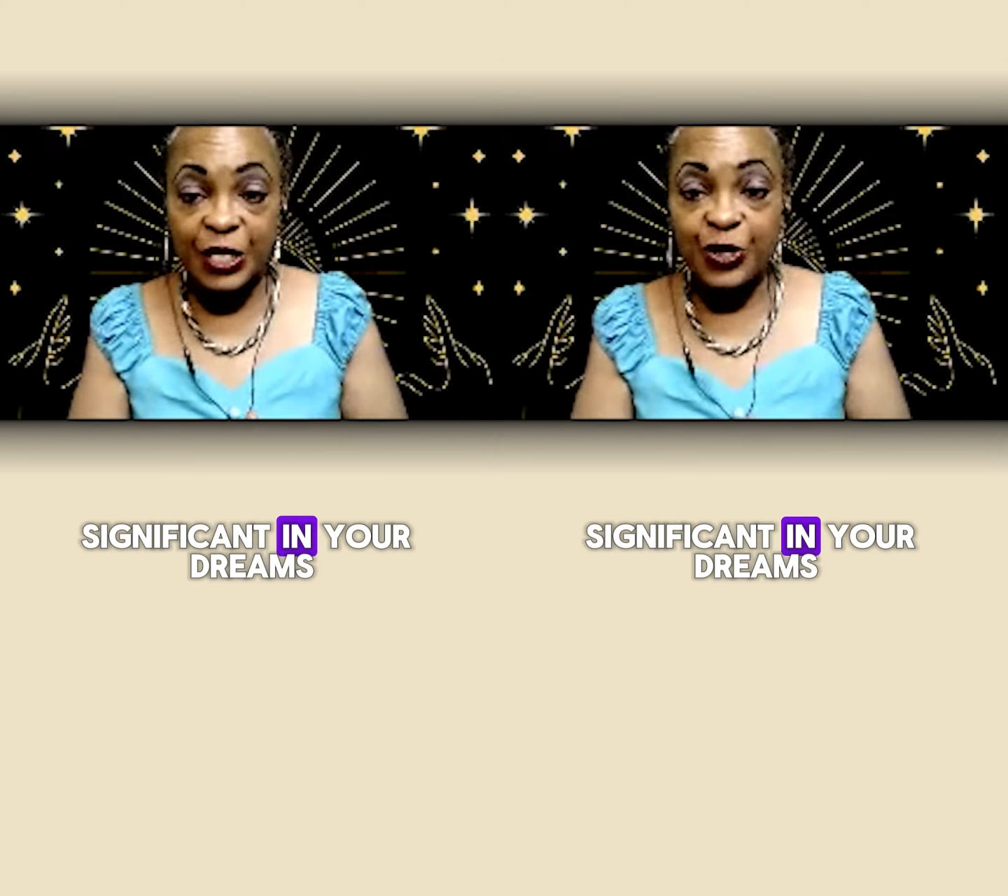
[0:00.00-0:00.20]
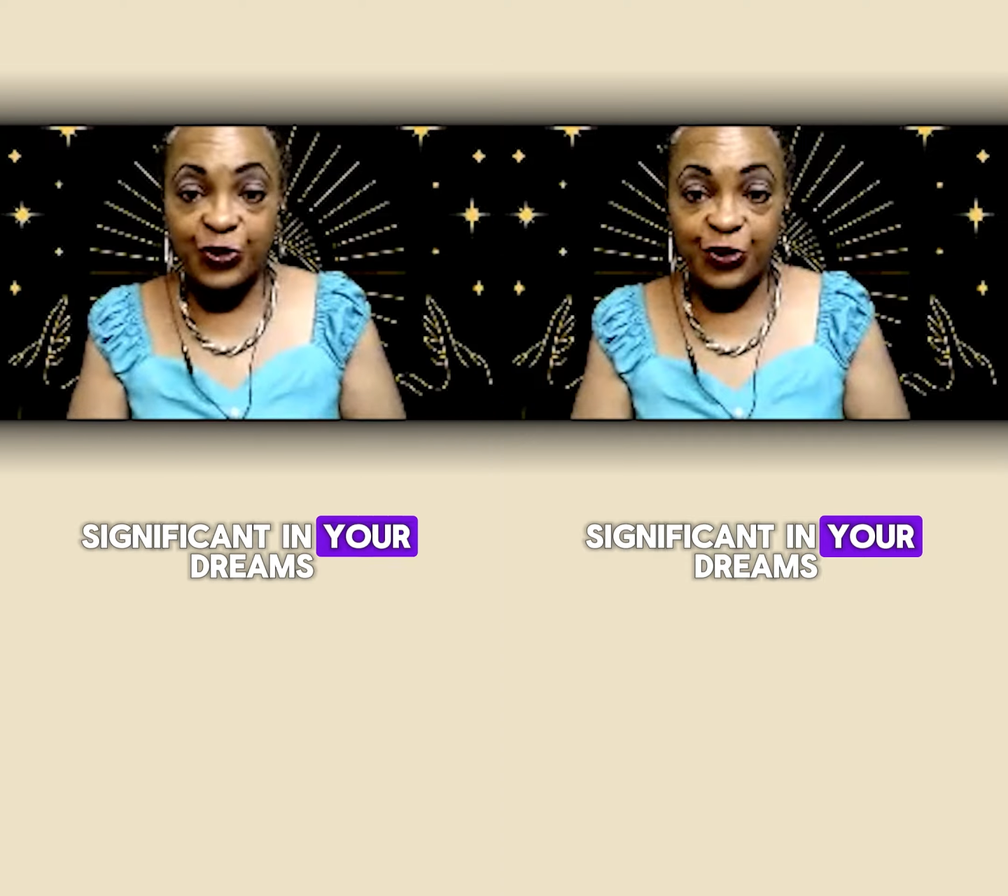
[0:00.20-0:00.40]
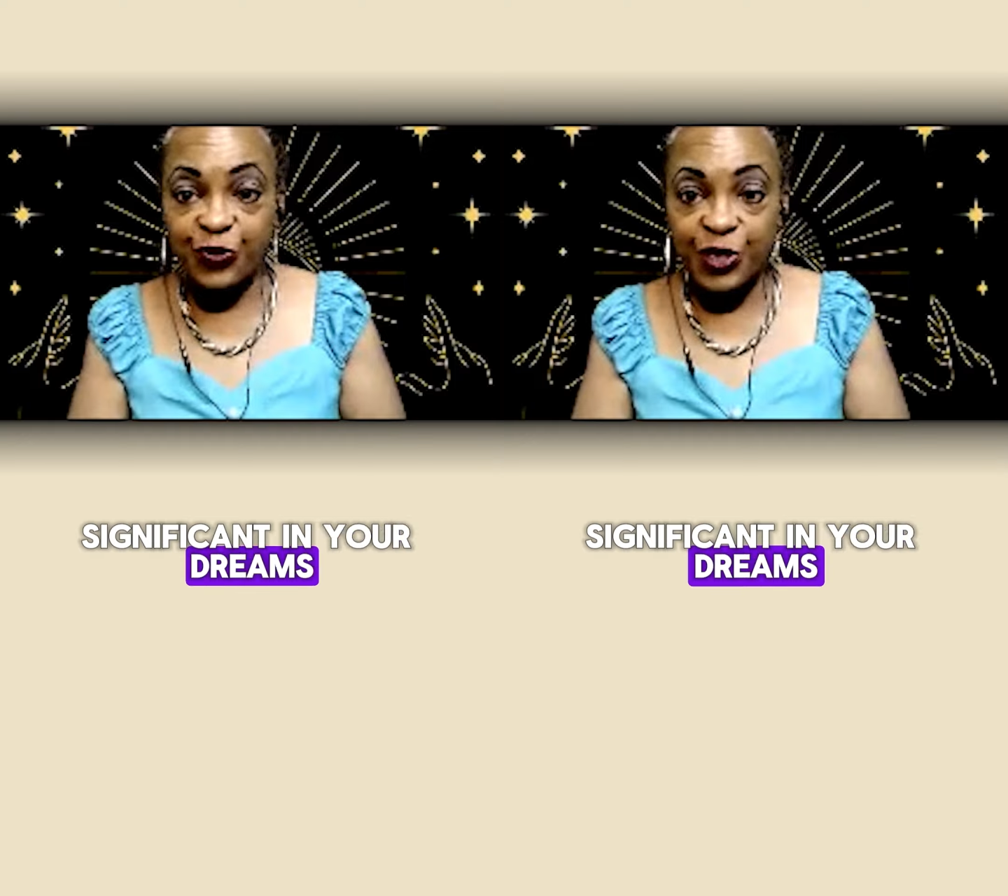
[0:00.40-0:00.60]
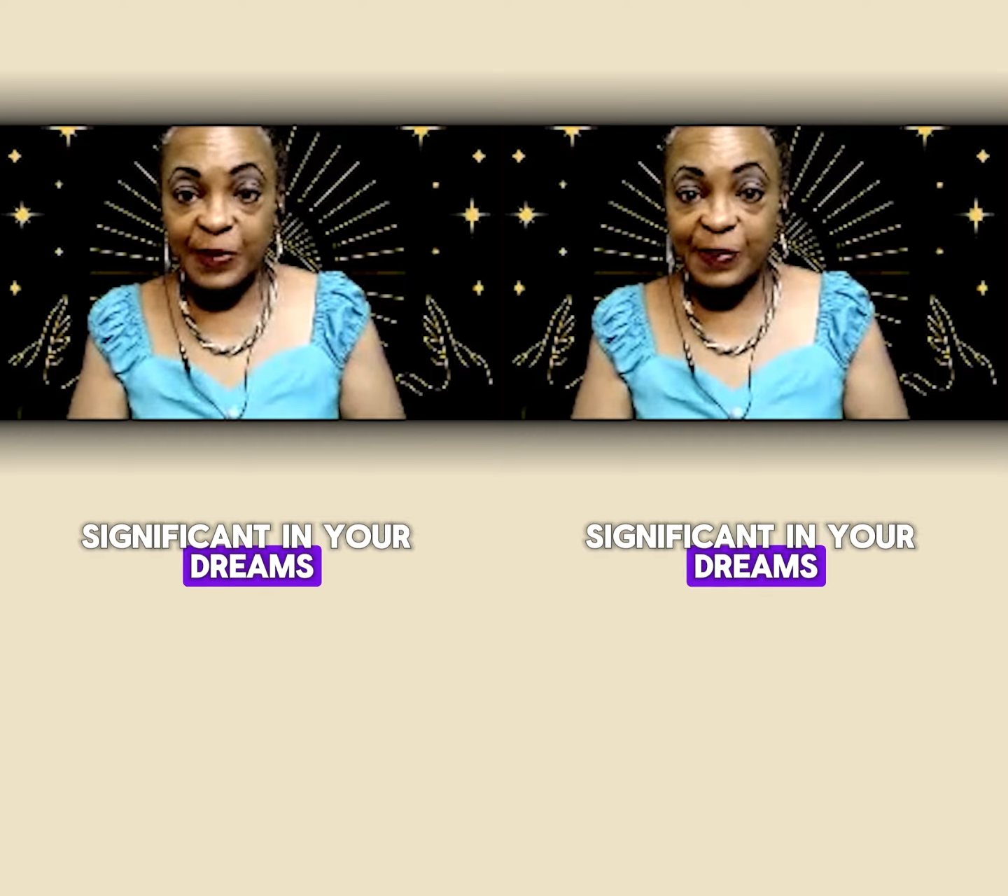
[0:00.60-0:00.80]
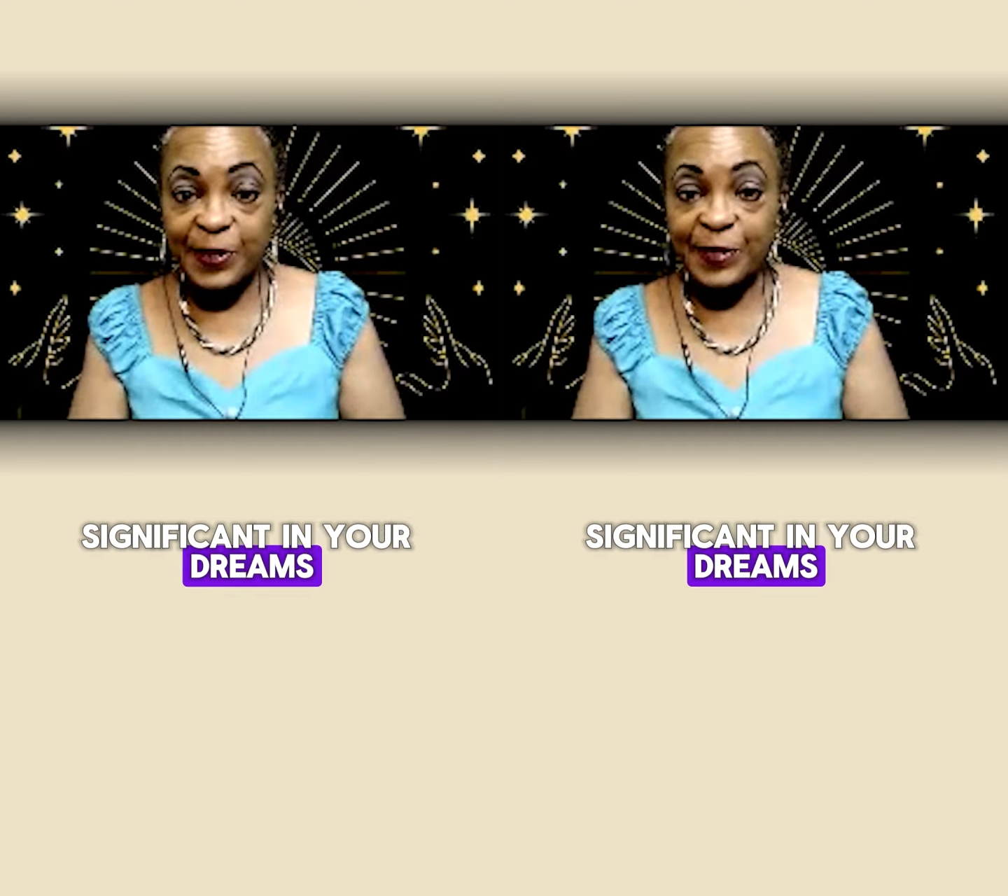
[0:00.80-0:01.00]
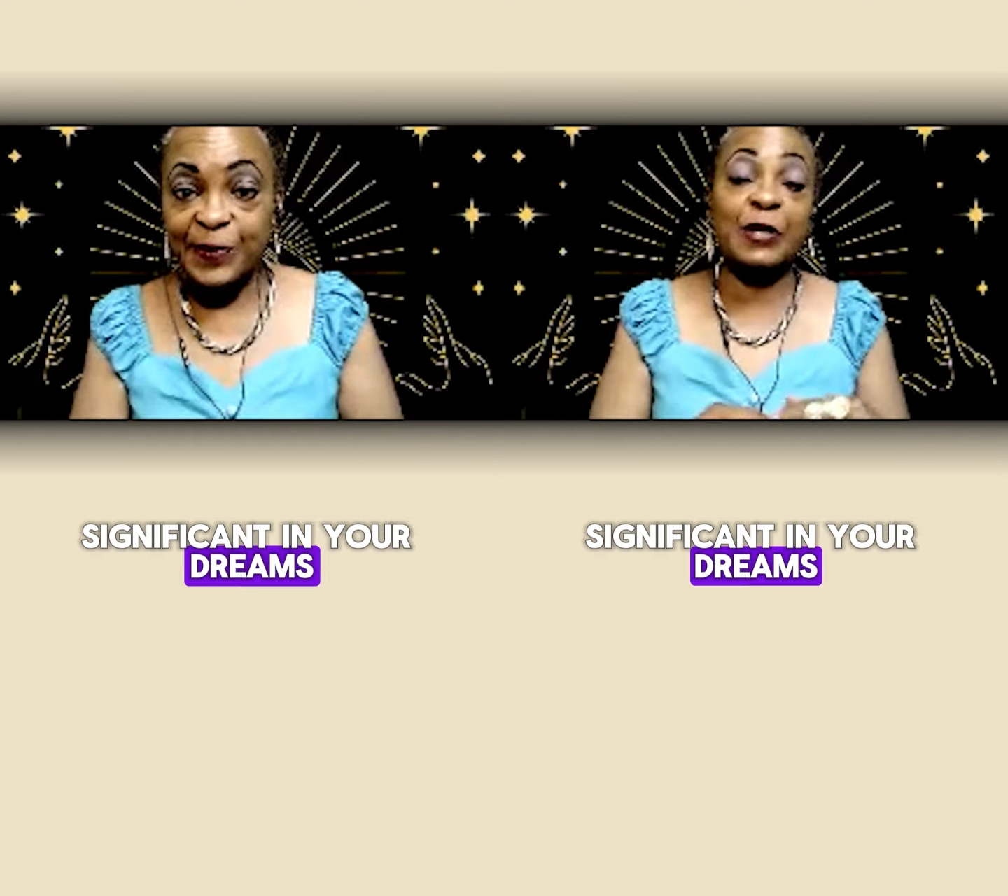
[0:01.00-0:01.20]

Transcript: in your dreams?